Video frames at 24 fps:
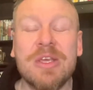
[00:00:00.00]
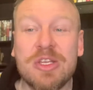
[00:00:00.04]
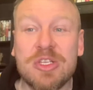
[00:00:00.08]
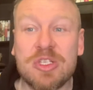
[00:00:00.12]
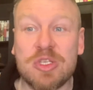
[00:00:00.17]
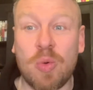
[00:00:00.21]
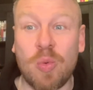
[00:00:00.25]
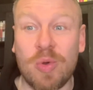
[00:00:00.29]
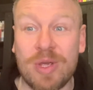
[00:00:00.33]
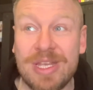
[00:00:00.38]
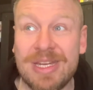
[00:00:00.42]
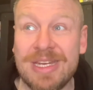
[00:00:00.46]

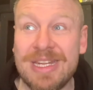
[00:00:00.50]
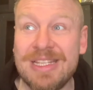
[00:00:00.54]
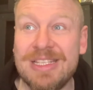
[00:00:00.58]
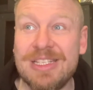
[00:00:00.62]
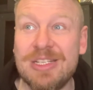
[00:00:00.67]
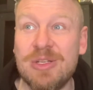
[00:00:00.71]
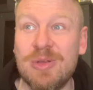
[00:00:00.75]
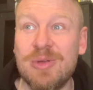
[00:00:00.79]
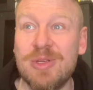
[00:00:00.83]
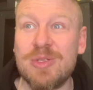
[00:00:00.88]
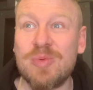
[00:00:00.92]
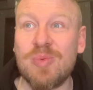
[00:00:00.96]
So what you need to
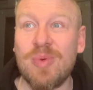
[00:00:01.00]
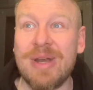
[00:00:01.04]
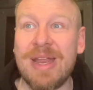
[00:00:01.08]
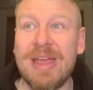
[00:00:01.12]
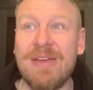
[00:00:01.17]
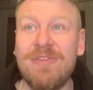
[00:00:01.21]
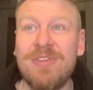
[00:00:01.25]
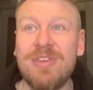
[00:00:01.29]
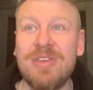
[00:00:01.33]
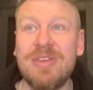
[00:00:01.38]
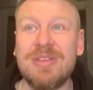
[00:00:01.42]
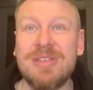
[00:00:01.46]
do is
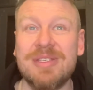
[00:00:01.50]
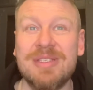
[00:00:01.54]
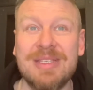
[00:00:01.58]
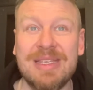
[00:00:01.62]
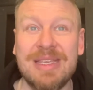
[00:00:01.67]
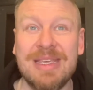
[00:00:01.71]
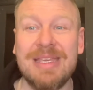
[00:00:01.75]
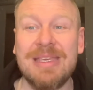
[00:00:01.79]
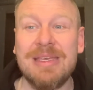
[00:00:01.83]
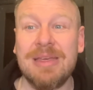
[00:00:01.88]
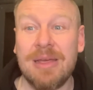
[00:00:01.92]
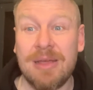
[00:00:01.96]
whenever you
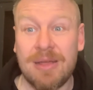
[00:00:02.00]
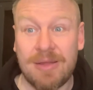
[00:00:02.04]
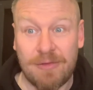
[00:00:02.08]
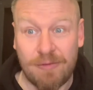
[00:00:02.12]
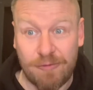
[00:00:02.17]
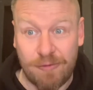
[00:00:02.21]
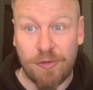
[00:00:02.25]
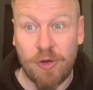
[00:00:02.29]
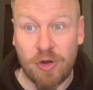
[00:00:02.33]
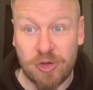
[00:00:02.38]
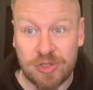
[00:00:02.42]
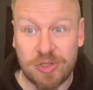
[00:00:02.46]
see
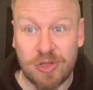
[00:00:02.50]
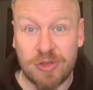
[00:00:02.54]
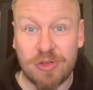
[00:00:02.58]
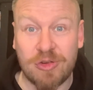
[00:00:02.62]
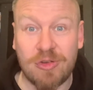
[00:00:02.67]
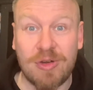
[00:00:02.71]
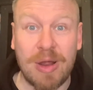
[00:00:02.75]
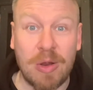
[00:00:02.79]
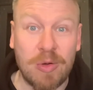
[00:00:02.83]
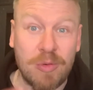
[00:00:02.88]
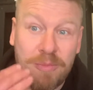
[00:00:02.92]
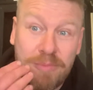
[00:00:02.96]
frost on the
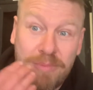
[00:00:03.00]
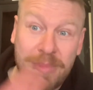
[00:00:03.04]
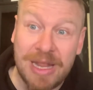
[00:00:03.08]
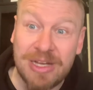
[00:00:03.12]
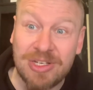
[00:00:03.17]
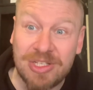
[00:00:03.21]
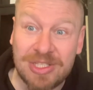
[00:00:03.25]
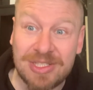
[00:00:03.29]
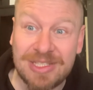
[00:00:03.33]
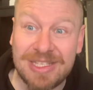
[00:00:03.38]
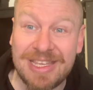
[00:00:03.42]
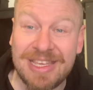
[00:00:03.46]
ground,
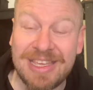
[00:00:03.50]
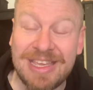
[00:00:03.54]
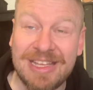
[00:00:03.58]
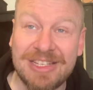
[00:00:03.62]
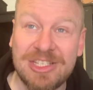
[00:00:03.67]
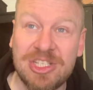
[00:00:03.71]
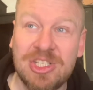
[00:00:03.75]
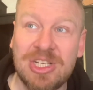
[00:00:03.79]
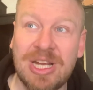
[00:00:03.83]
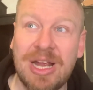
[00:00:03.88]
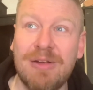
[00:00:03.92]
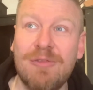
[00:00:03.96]
mention to your
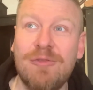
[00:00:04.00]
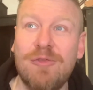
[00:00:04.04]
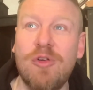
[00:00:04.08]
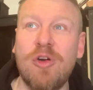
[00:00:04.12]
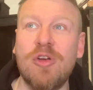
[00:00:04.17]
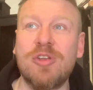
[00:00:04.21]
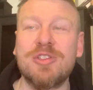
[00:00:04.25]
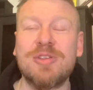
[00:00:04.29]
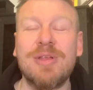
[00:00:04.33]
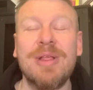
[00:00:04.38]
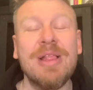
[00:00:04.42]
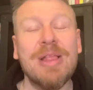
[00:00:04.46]
kids Jack
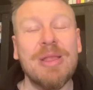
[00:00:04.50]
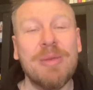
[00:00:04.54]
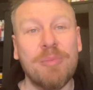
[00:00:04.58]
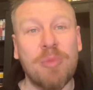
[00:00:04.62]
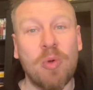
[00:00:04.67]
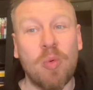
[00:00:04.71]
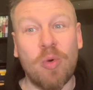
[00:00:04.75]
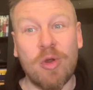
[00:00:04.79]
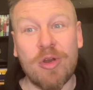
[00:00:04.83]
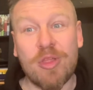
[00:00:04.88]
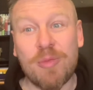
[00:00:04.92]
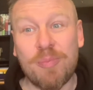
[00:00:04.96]
Frost. But
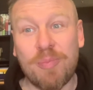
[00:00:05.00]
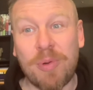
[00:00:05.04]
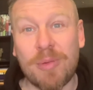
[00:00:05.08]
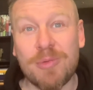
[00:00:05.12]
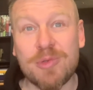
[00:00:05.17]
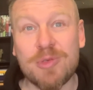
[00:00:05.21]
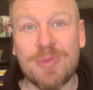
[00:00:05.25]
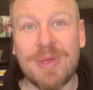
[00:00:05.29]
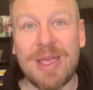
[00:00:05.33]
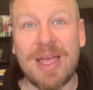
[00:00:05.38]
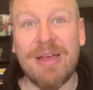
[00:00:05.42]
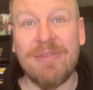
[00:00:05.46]
one of the
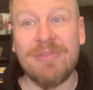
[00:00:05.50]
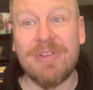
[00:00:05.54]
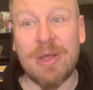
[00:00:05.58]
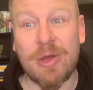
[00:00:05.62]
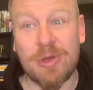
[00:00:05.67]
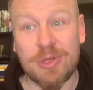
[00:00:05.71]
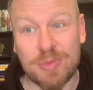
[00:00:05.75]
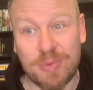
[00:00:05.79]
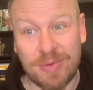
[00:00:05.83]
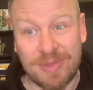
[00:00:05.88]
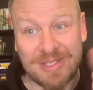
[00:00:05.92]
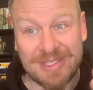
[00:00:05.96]
problems we have now
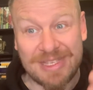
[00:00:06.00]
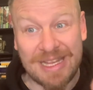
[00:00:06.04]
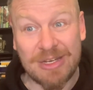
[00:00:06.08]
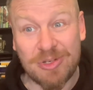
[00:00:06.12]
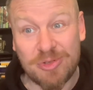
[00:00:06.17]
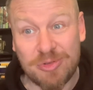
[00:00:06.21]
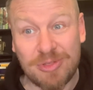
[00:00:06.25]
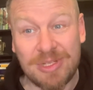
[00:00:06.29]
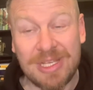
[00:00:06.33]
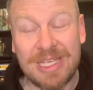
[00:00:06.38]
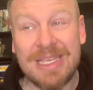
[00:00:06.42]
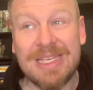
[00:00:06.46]
is with
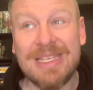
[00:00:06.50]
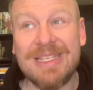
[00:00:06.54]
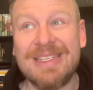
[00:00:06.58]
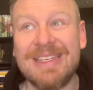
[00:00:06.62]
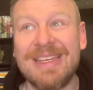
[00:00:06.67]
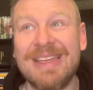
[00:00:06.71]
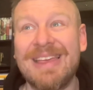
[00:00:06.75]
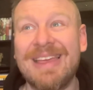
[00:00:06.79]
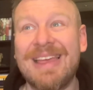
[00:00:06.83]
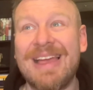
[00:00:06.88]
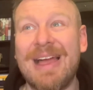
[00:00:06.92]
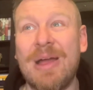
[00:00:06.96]
central
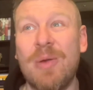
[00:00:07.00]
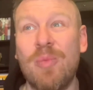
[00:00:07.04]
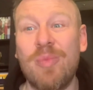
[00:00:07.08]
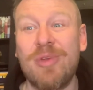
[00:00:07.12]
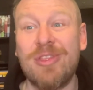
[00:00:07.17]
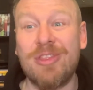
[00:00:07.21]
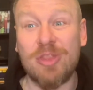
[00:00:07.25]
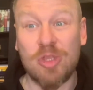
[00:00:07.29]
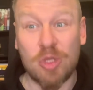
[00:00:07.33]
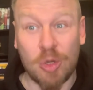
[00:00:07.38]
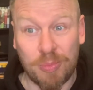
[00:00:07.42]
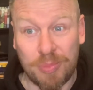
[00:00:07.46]
heating and
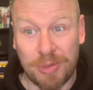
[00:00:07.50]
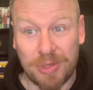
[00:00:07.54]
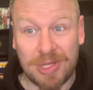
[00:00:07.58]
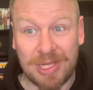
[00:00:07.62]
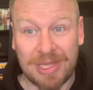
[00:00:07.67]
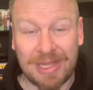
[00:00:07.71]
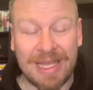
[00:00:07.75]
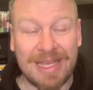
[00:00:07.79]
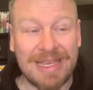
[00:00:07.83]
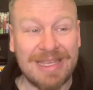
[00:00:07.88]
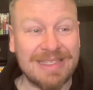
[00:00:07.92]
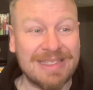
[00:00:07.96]
with double
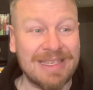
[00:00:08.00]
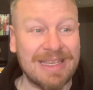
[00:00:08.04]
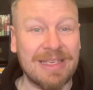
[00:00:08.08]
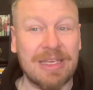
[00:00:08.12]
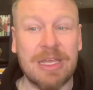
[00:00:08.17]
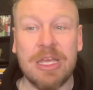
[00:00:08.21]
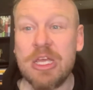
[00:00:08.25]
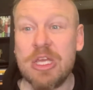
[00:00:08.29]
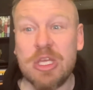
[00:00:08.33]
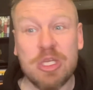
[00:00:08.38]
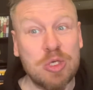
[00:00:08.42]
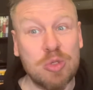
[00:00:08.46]
glazing,
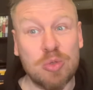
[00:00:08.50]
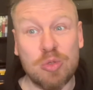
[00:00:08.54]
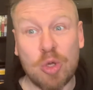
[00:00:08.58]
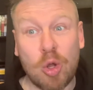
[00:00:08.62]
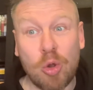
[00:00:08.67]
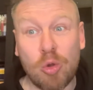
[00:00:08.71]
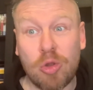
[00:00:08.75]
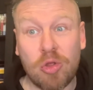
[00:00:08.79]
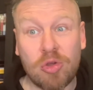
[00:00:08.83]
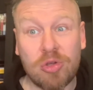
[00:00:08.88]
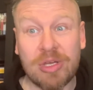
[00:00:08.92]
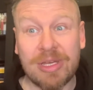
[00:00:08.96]
you no
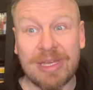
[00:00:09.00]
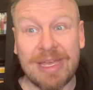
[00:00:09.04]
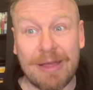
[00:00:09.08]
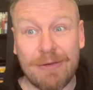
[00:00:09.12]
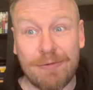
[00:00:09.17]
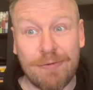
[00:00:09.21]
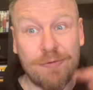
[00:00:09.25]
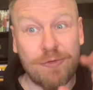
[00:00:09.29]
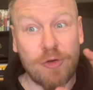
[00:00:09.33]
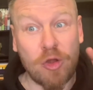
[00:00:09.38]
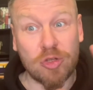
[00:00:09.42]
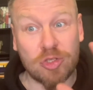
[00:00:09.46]
longer get
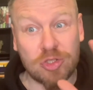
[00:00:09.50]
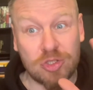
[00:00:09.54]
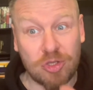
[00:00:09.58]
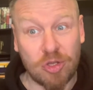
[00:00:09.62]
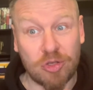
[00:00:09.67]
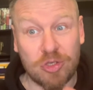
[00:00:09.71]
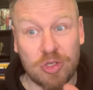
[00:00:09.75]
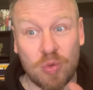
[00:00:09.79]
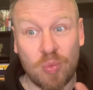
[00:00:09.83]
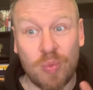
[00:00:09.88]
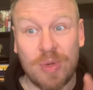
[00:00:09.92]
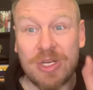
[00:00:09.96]
frost
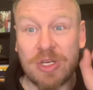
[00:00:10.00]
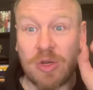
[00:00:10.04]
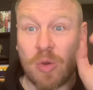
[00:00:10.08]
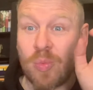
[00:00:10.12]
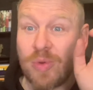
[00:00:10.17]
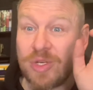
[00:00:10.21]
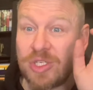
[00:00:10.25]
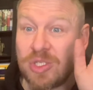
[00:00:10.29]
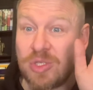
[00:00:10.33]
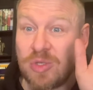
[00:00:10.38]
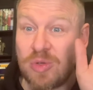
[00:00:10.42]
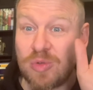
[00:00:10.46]
on your window,
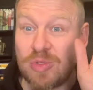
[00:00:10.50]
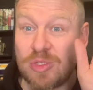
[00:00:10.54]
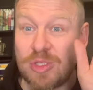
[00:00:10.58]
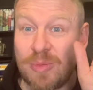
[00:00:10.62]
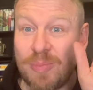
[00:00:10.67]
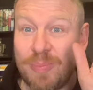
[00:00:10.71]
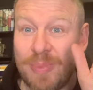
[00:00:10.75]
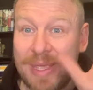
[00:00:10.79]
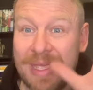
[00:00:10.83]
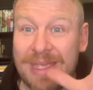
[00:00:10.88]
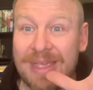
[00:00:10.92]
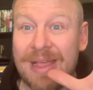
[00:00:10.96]
which used to
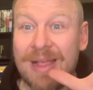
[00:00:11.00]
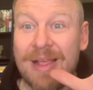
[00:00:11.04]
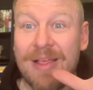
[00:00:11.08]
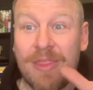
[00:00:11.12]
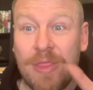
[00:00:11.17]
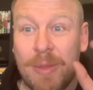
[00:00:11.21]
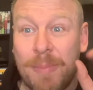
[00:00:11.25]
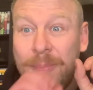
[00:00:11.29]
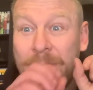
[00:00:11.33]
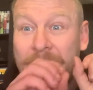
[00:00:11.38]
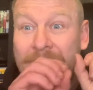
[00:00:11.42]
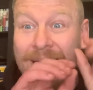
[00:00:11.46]
be
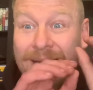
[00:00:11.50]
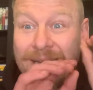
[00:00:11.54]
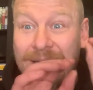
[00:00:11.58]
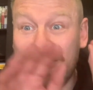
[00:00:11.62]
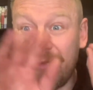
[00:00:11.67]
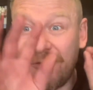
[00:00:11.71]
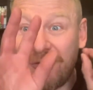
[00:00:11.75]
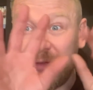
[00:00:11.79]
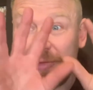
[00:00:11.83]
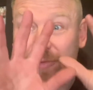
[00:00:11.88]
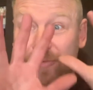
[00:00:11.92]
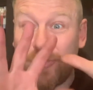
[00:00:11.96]
the pattern
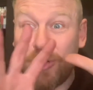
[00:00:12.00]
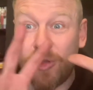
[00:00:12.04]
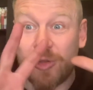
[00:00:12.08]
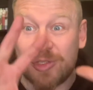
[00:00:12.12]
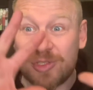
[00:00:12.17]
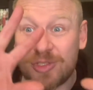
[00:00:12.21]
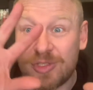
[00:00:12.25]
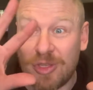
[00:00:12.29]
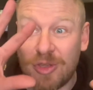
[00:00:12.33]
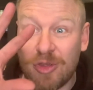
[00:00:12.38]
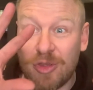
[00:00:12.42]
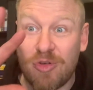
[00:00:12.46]
of the
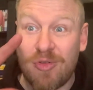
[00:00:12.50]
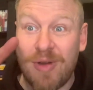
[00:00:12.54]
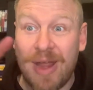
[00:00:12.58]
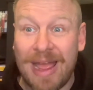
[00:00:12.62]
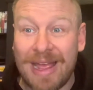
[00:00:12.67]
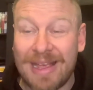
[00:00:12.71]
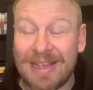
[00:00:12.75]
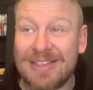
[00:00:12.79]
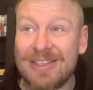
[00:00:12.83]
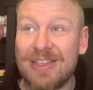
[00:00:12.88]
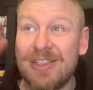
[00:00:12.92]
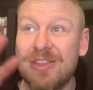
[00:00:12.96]
frost, the
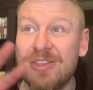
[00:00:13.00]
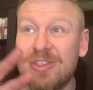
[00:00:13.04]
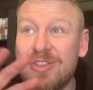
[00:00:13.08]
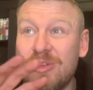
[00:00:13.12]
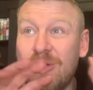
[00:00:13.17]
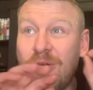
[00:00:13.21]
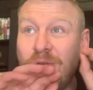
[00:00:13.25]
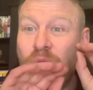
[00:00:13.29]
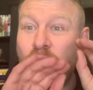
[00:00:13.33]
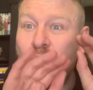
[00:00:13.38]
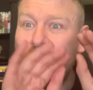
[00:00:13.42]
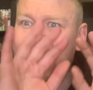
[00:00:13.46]
cracks and the
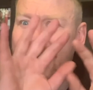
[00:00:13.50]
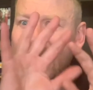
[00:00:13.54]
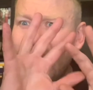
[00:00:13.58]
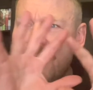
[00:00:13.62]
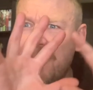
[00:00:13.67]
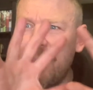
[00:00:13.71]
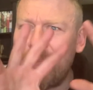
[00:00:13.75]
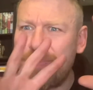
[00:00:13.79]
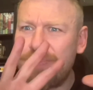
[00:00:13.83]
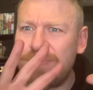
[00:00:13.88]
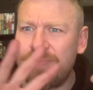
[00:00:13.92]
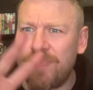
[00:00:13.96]
sort of weird
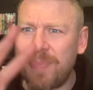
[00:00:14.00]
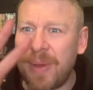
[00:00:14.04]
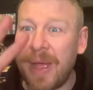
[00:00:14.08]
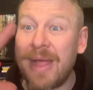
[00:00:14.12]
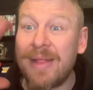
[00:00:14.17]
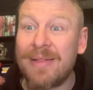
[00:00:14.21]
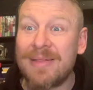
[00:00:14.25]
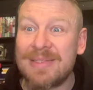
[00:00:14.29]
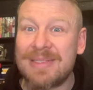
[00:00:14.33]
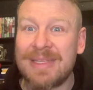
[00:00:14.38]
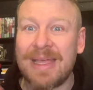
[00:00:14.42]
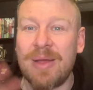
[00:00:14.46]

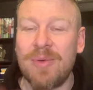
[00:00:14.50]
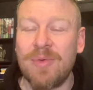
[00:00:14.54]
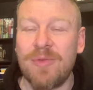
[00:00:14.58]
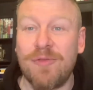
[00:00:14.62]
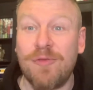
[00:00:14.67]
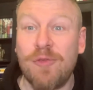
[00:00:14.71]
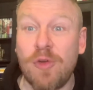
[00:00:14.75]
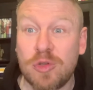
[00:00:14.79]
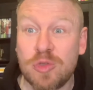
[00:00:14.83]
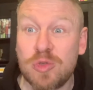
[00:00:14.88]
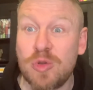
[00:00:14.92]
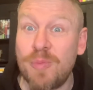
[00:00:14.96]
patterns that
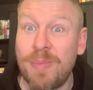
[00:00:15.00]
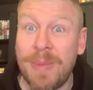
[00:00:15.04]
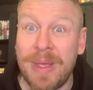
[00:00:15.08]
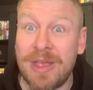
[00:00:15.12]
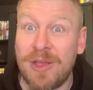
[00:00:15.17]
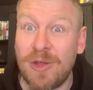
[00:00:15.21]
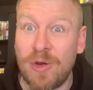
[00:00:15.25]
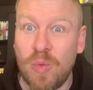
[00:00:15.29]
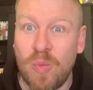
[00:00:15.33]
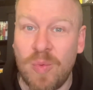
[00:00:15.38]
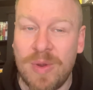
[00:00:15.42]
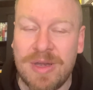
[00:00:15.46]
frost would make
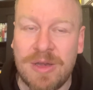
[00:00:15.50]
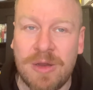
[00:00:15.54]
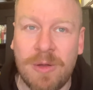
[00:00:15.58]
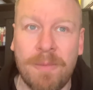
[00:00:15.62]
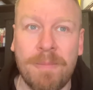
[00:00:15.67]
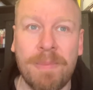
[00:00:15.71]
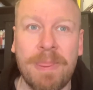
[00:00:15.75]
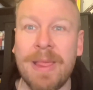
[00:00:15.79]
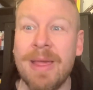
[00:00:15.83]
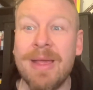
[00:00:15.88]
on a window.